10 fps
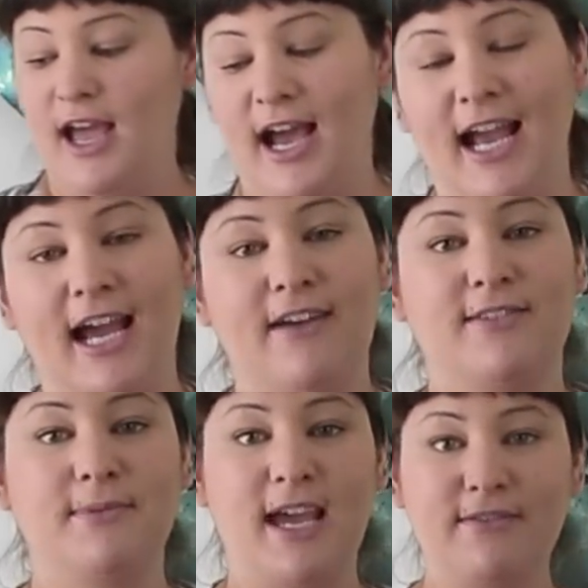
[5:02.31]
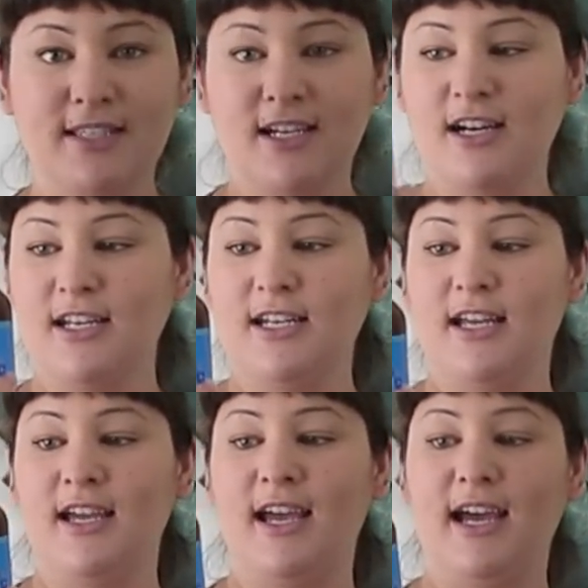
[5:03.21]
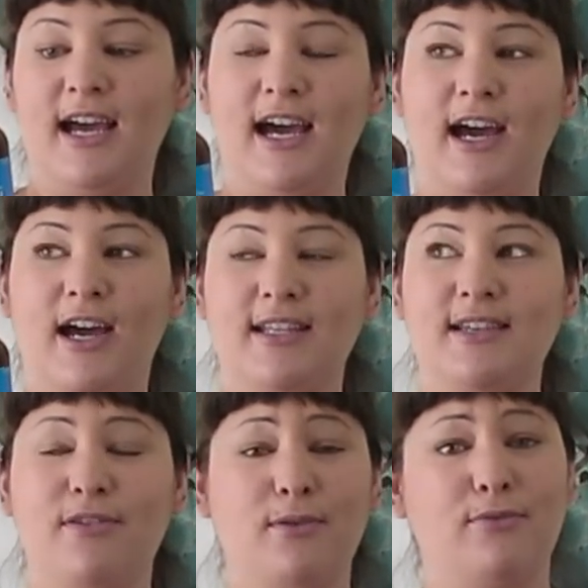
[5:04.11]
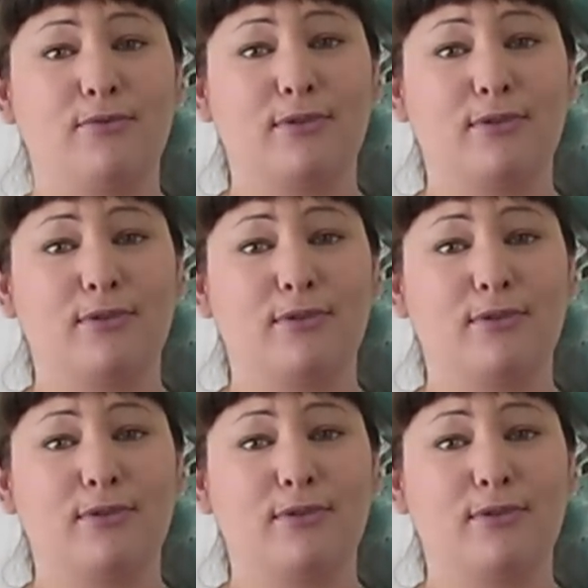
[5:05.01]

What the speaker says: I have some Gaviscon. I suffer with